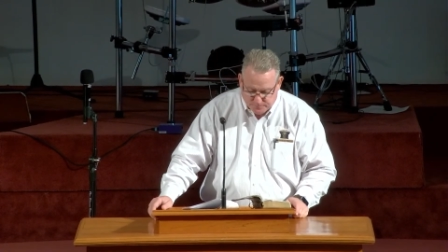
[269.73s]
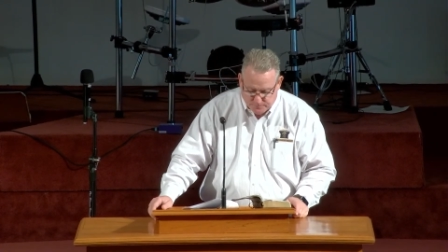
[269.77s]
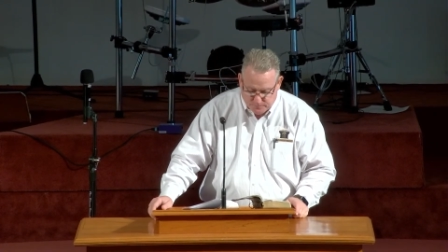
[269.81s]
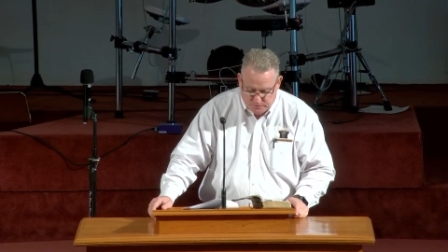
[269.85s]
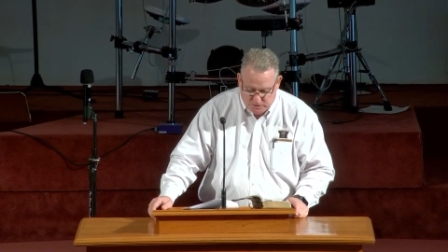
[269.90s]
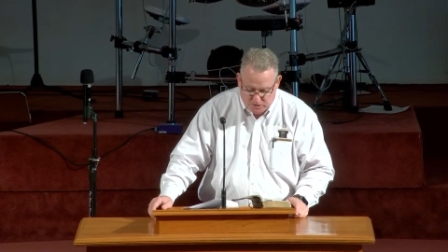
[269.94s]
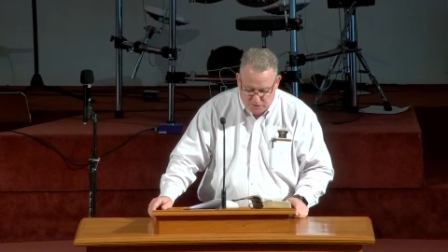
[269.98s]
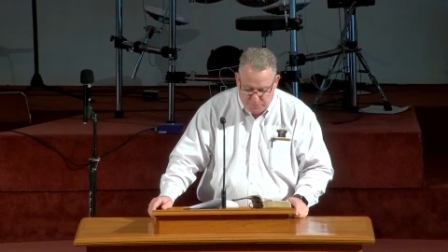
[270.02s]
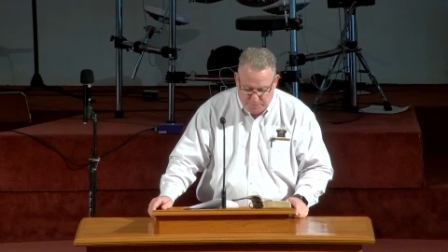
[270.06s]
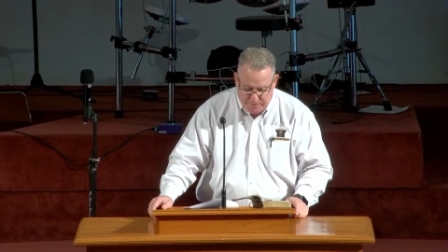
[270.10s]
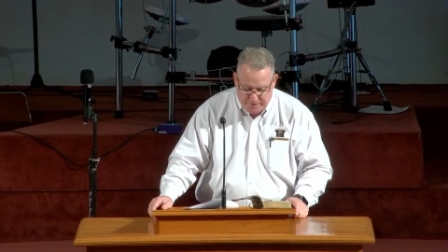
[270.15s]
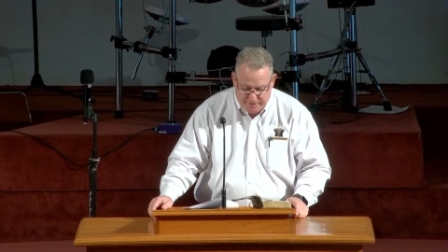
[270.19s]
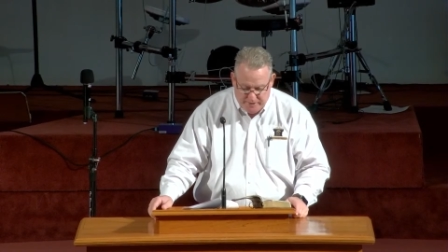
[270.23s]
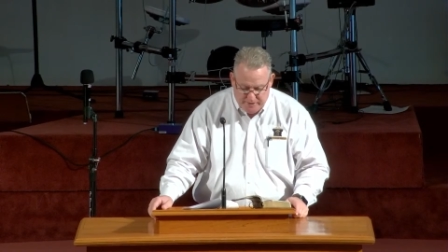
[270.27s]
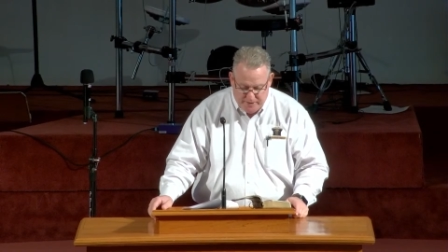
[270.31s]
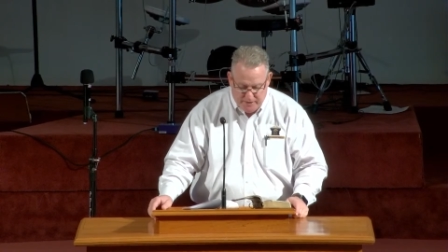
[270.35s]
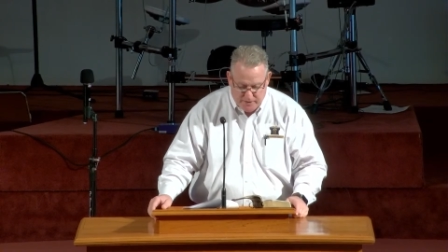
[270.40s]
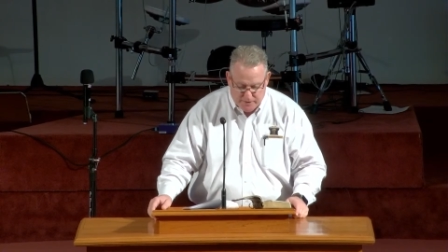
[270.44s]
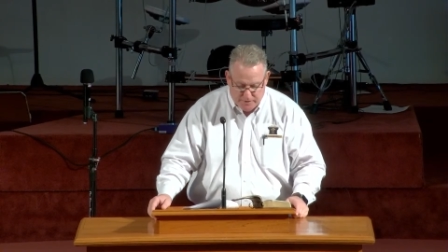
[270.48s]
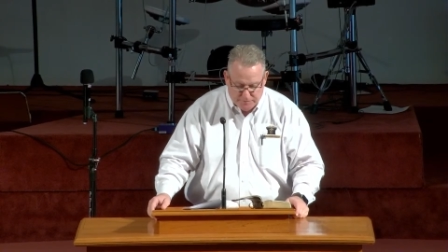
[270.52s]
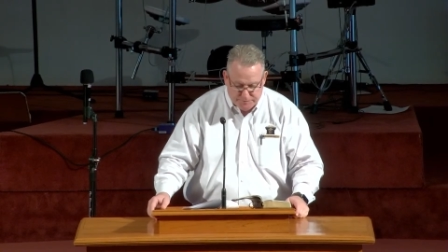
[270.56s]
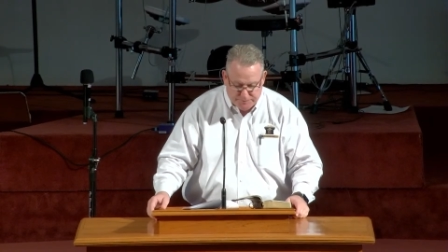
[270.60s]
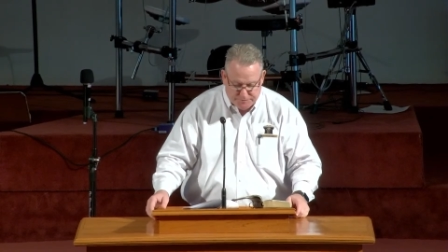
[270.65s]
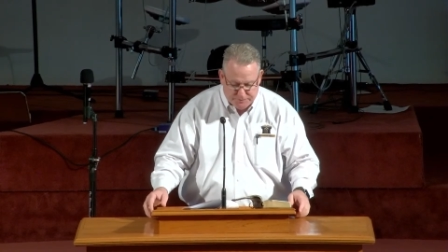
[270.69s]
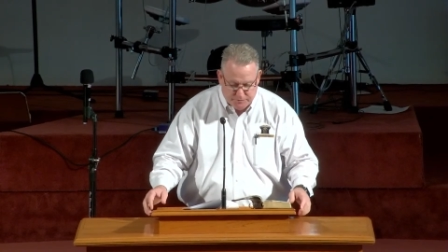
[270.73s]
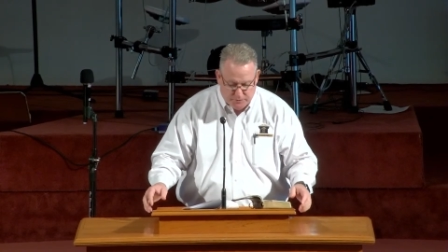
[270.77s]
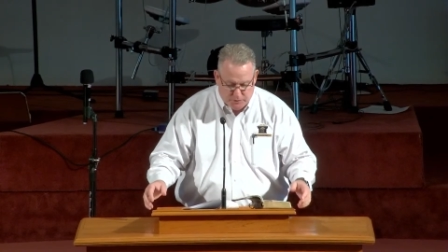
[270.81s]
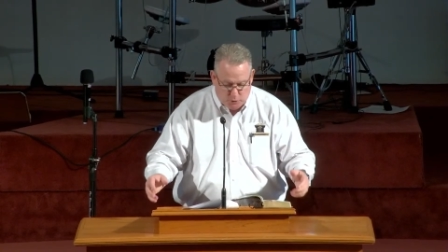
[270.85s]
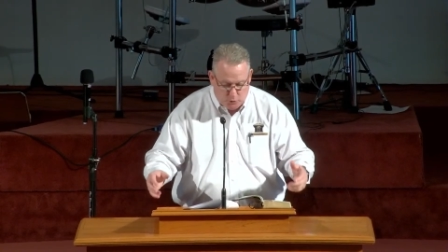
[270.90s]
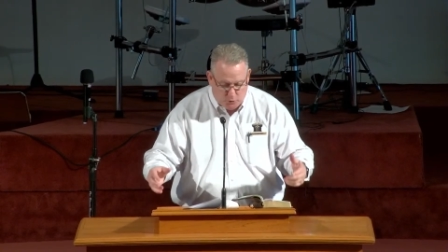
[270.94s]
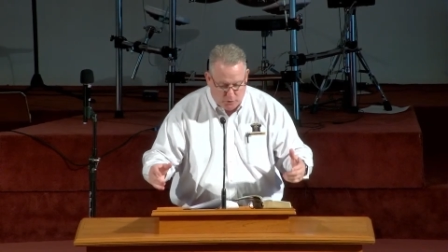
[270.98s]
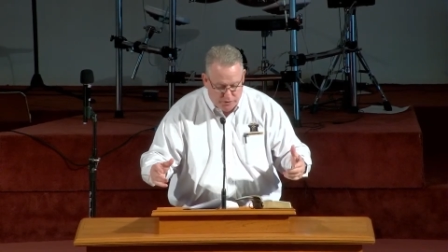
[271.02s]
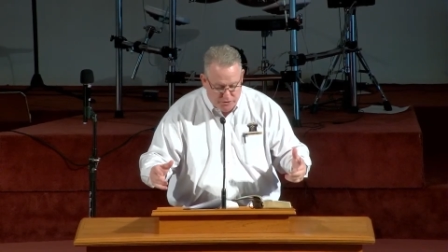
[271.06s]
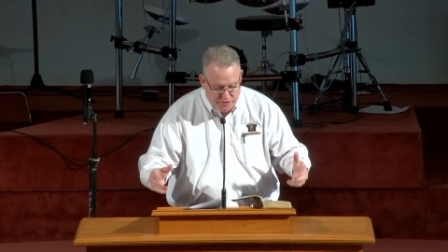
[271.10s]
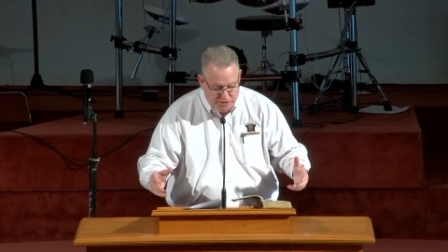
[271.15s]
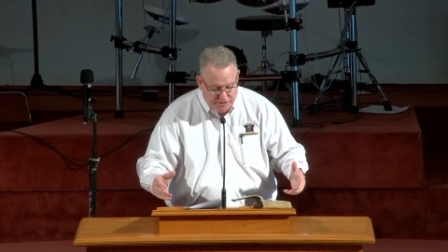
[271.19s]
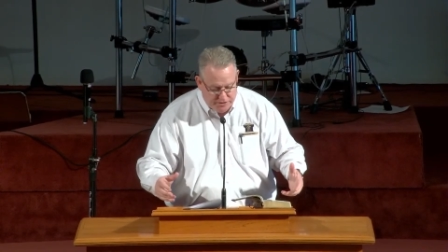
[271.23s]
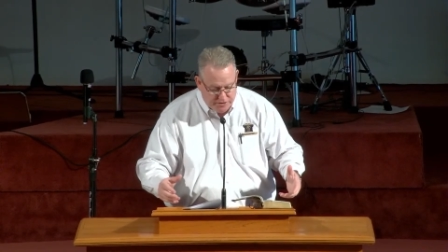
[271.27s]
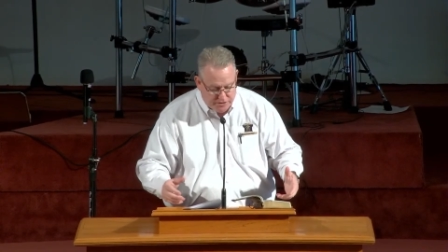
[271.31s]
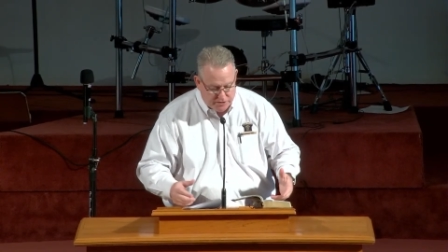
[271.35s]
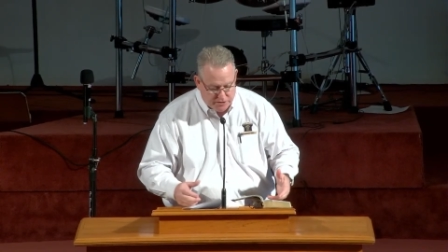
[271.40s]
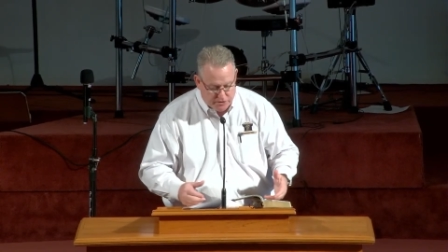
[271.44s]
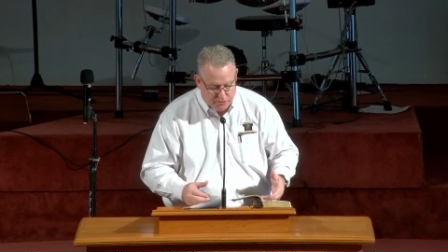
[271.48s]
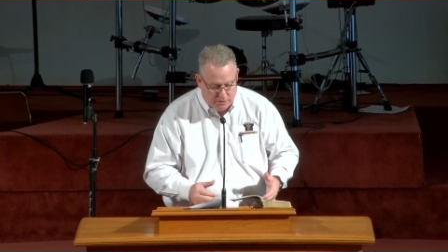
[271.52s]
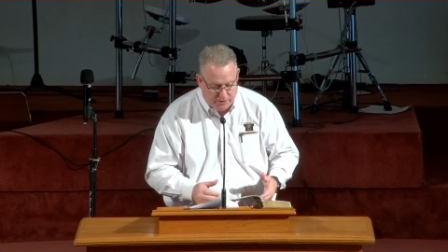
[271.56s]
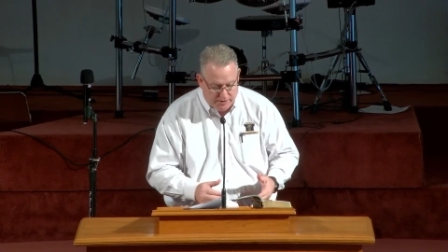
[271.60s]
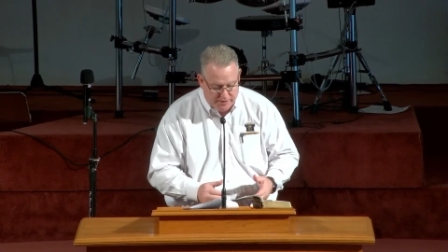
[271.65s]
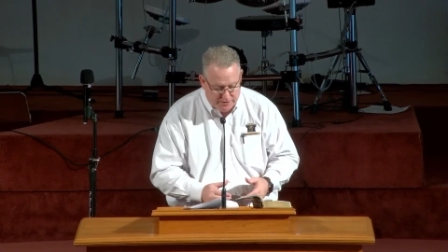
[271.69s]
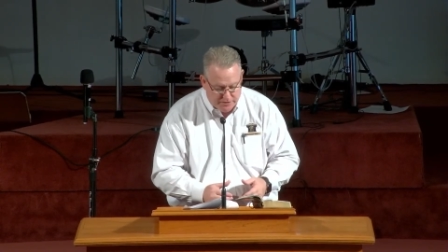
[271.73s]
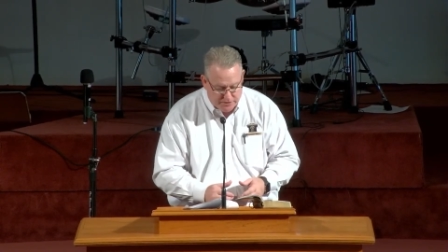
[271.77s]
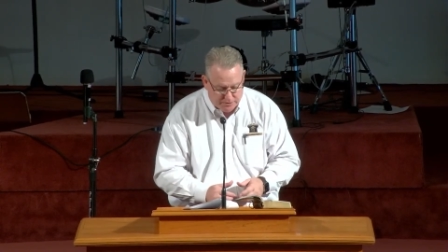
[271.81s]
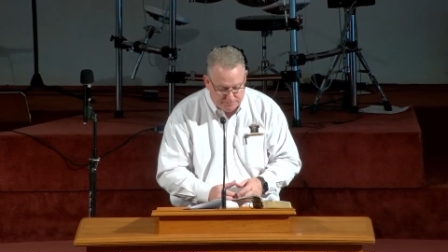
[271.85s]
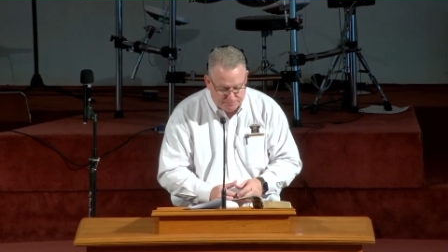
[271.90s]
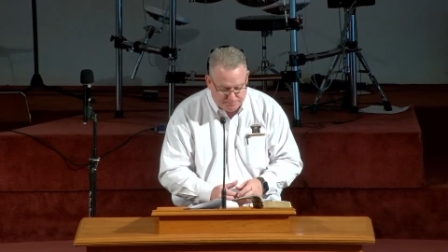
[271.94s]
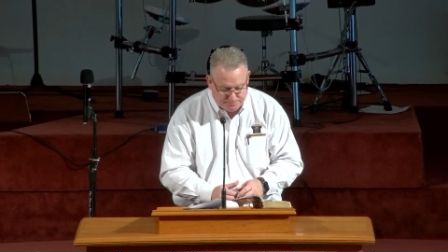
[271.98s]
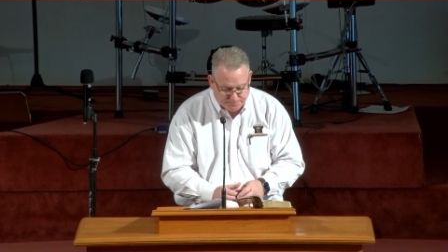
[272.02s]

speaking of the Lord Jesus Christ,